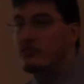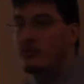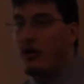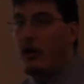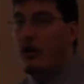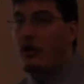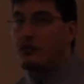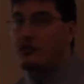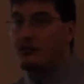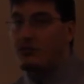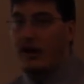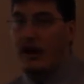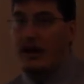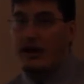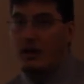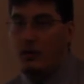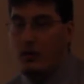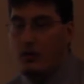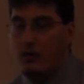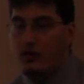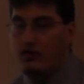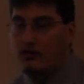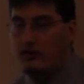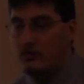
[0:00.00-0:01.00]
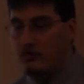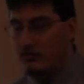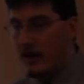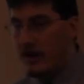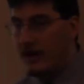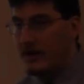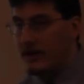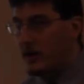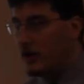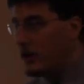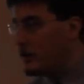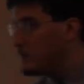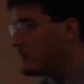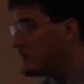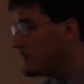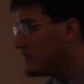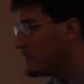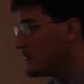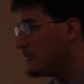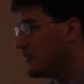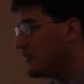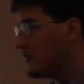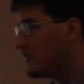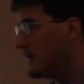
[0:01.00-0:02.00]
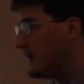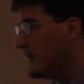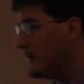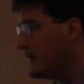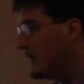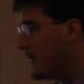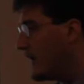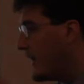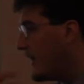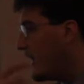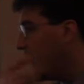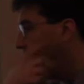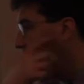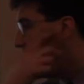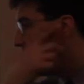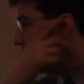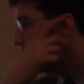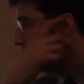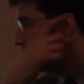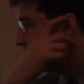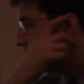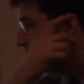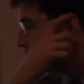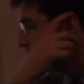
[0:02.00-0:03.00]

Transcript: called trichores or trichomes, excuse me, um,